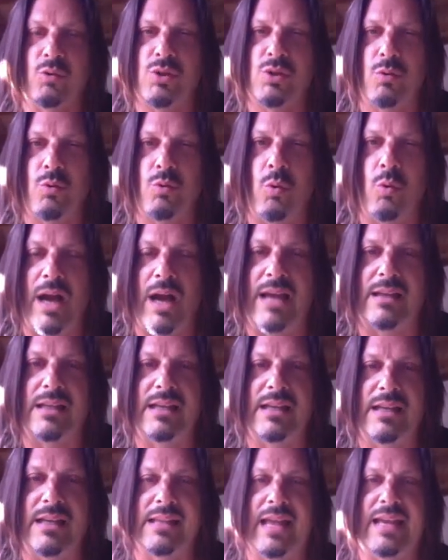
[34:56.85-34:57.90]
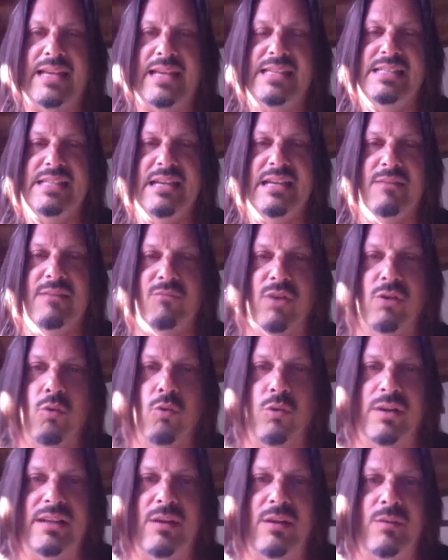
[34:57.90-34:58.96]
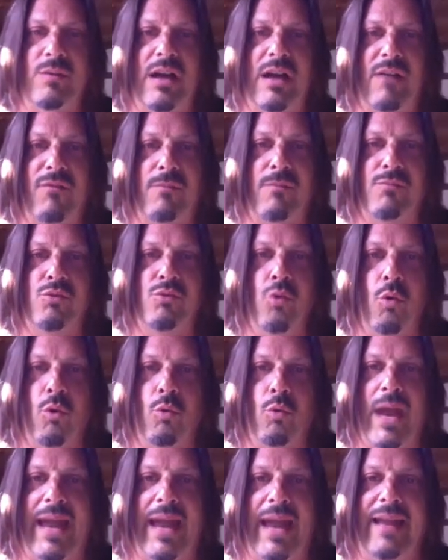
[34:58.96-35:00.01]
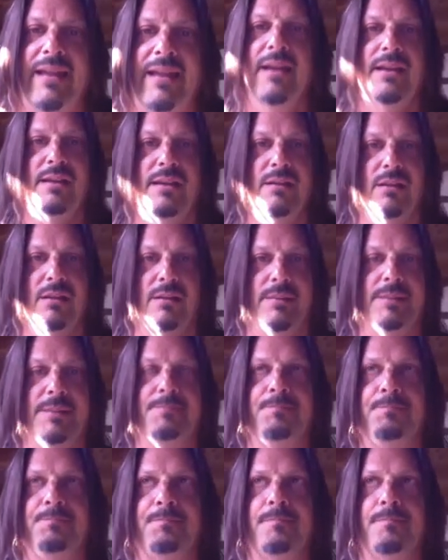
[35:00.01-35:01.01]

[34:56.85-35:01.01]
so quietly in that ECM recording that we got from Norway. You know what I mean?